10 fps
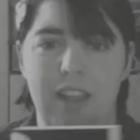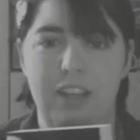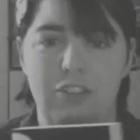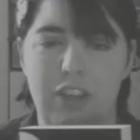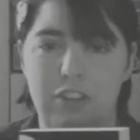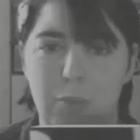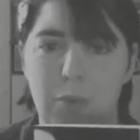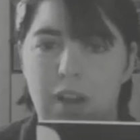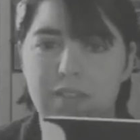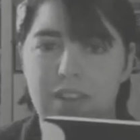like changeable
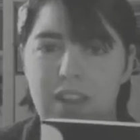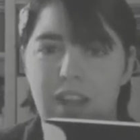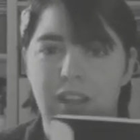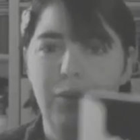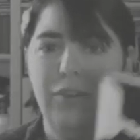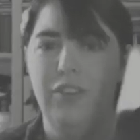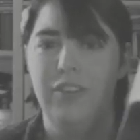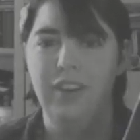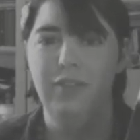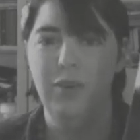cover thing, which is
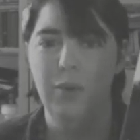kind of